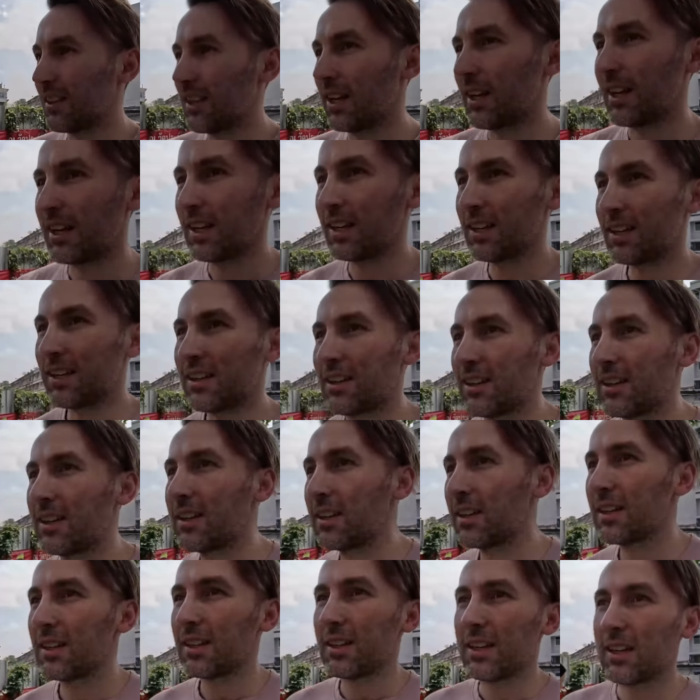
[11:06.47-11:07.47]
Bye
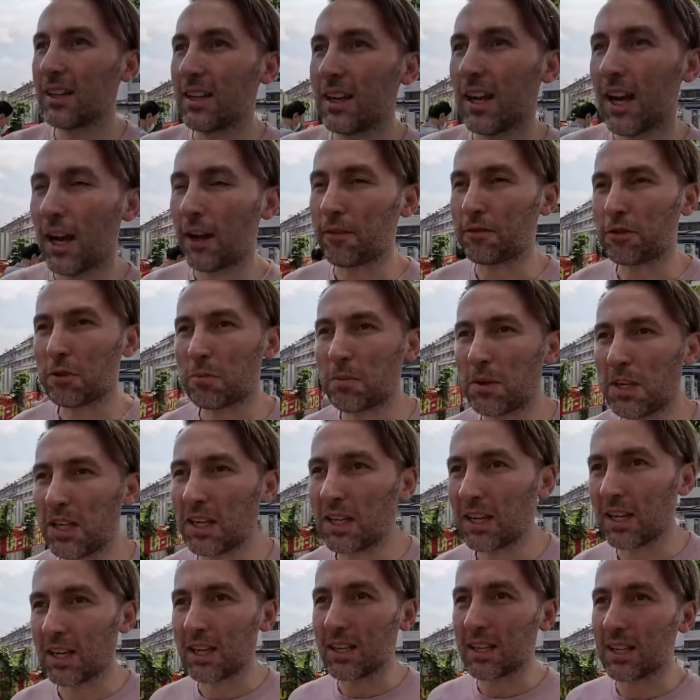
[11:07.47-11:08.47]
after
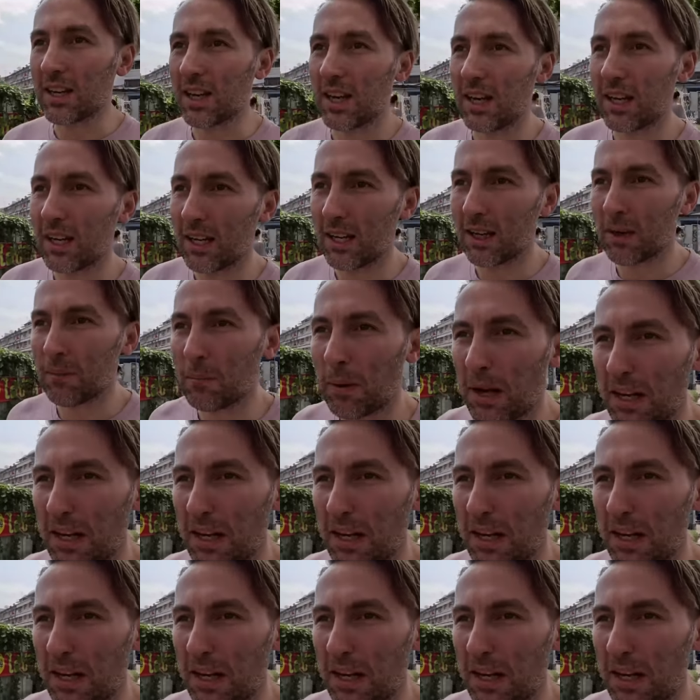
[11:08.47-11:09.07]
being in uh,